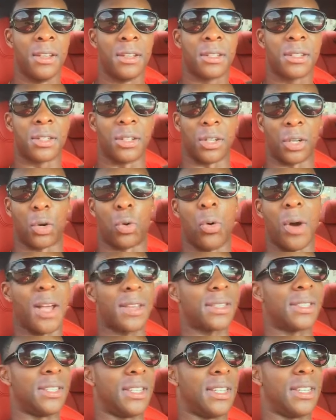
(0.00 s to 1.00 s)
So the
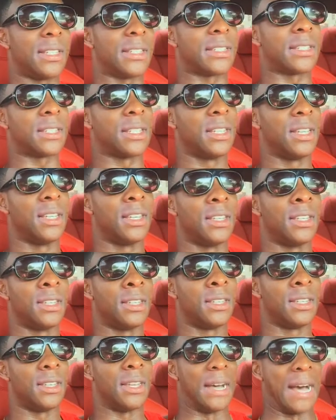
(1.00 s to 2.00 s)
question is,
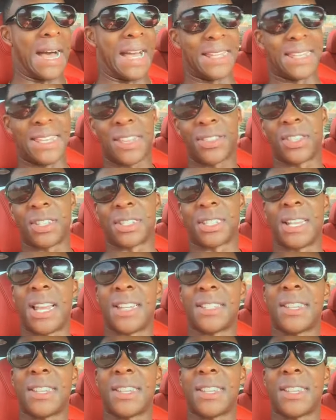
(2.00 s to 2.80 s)
I get this a lot.